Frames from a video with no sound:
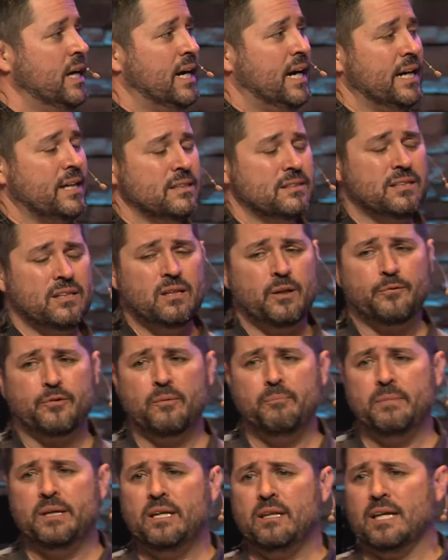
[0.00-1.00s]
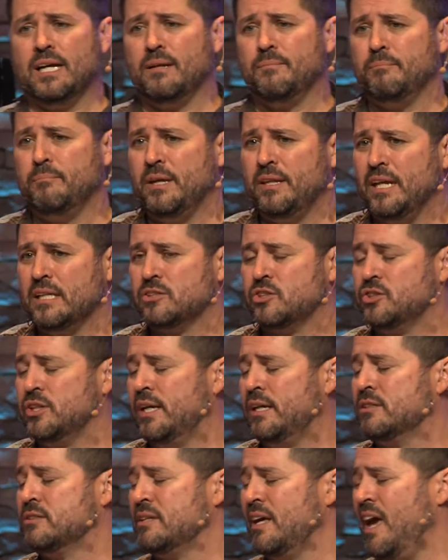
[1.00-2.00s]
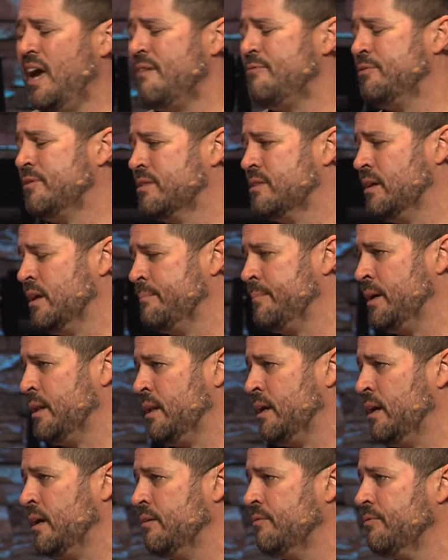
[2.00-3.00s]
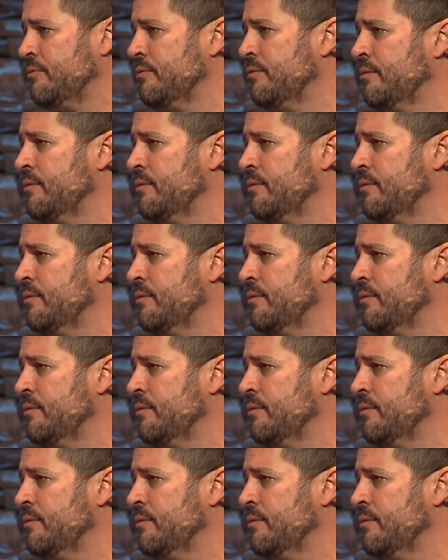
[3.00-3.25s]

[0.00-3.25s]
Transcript: I can tell you for me that man that's changed everything in my life.